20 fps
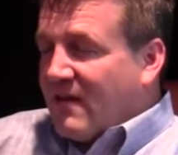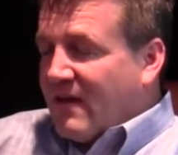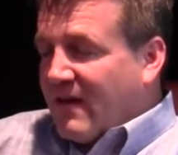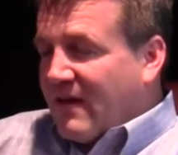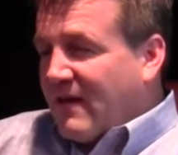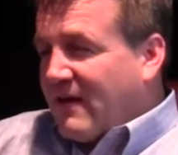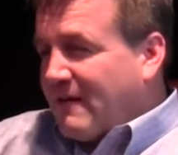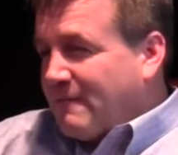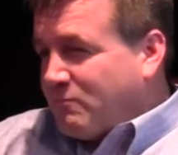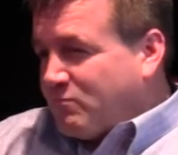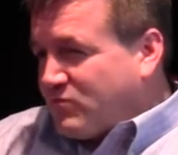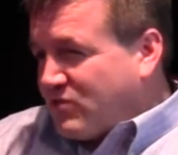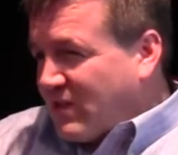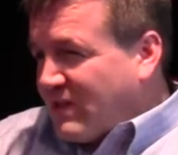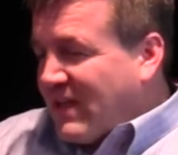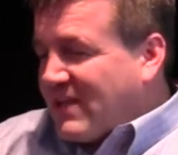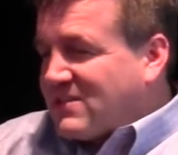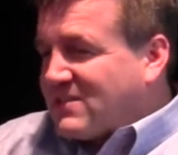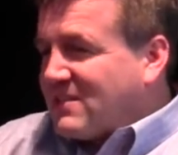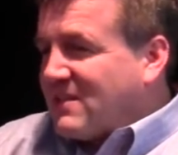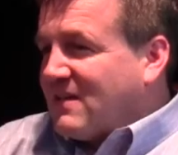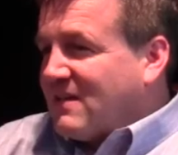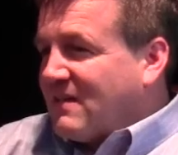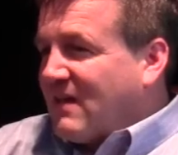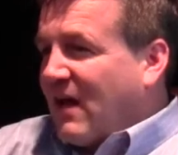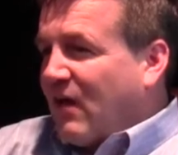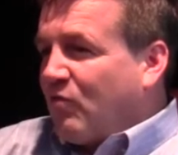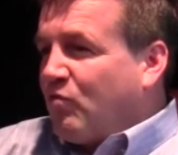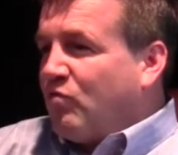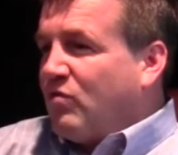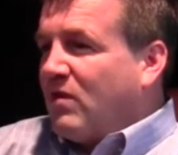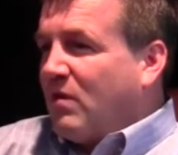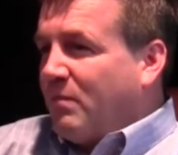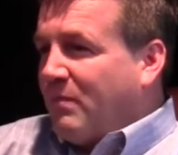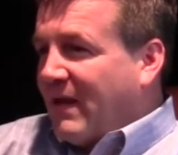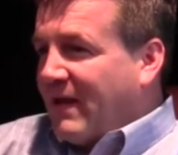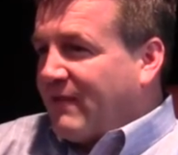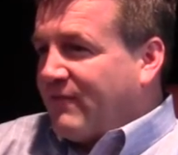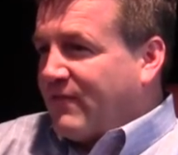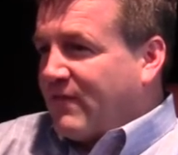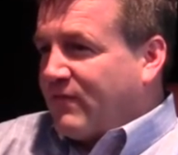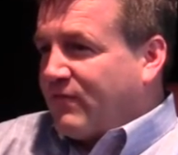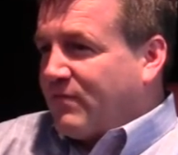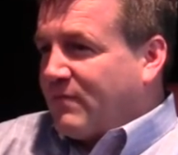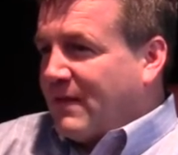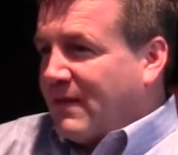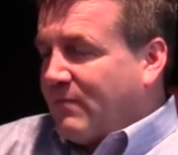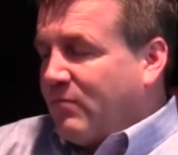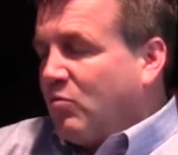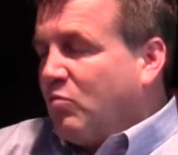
so that's a real benefit from there.